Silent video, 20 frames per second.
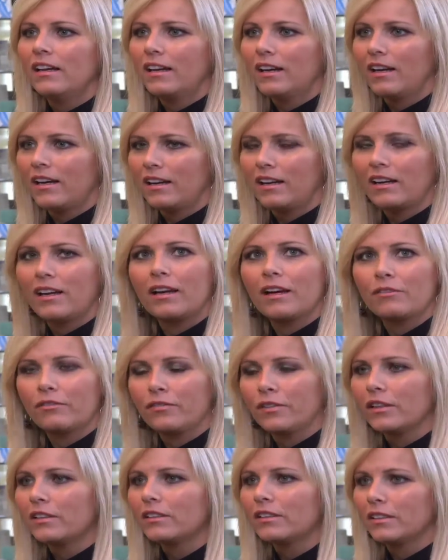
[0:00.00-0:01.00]
I
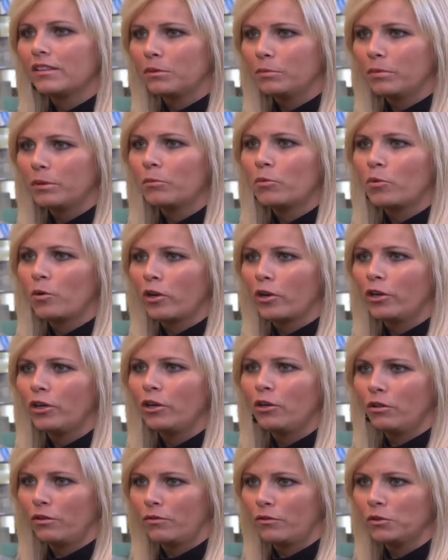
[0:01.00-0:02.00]
feel a little bit more
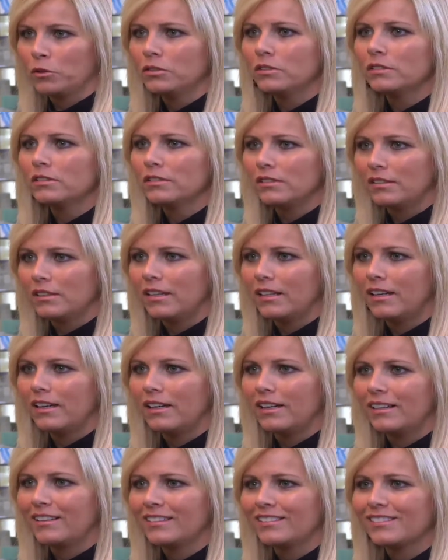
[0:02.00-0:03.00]
youthful,
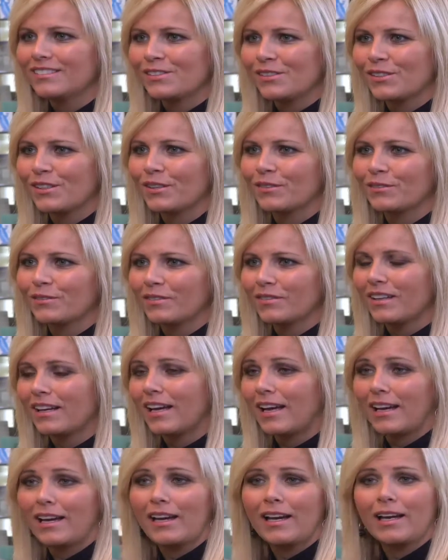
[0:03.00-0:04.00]
so
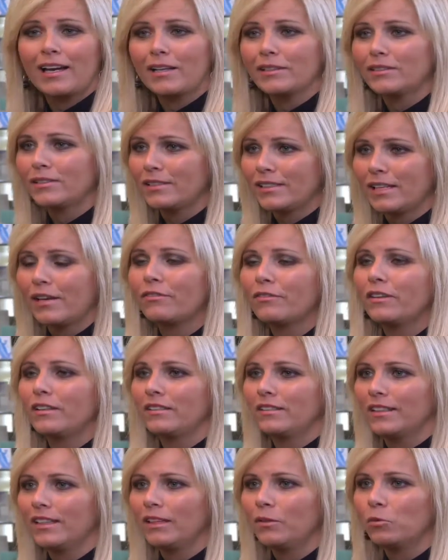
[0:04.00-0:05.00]
I
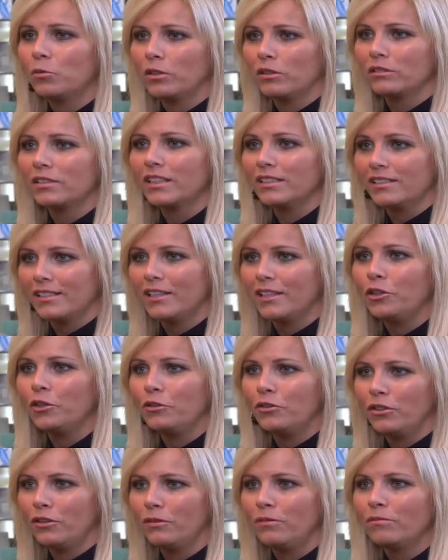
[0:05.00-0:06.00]
definitely will continue
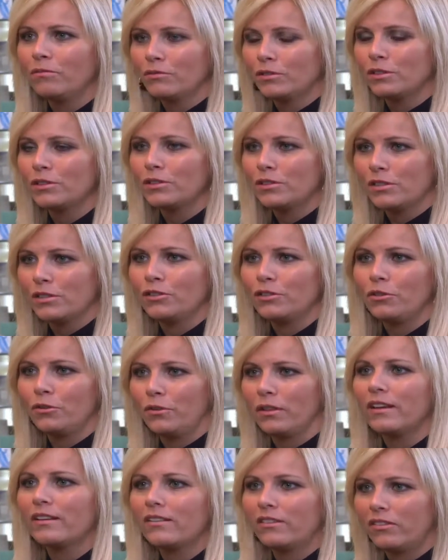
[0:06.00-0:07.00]
to do
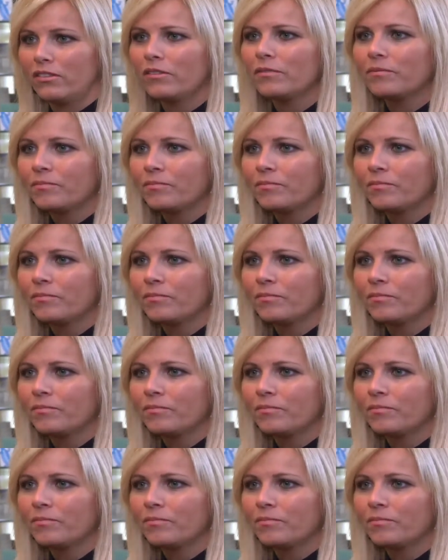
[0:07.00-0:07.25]
this.